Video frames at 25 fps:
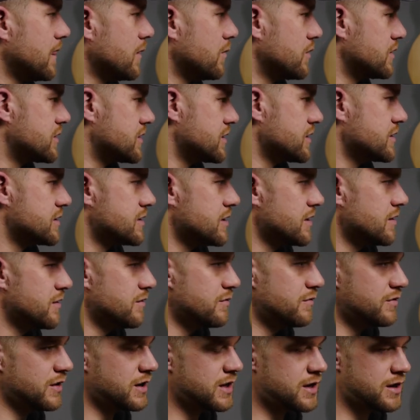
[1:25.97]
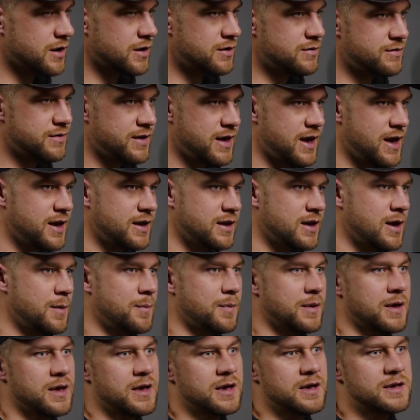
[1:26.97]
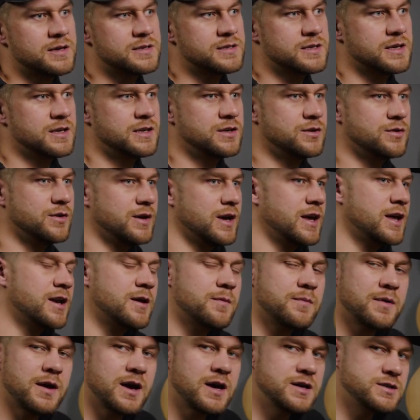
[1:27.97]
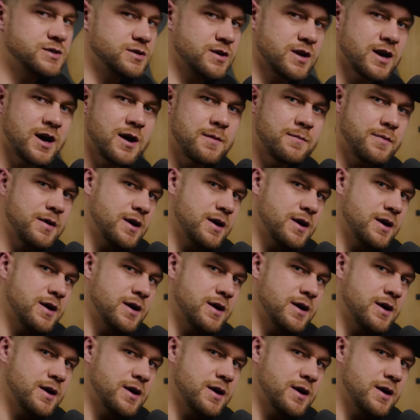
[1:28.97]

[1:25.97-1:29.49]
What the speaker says: which is the video that appears in your edit page, your cut